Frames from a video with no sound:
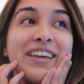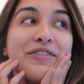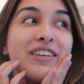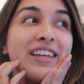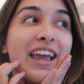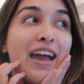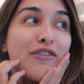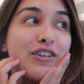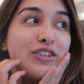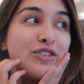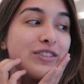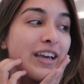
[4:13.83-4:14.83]
I feel like
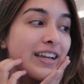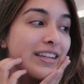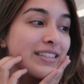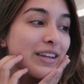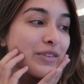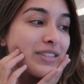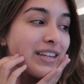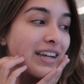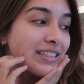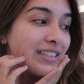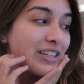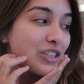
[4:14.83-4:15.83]
every 2 seconds I was
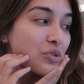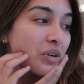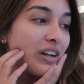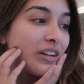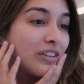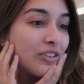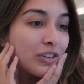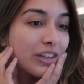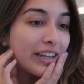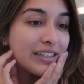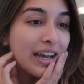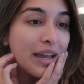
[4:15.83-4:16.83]
texting Terrell or
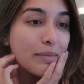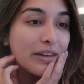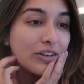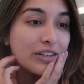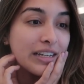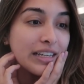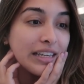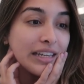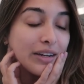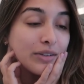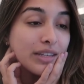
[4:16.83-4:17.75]
like Diamond or Nikki and I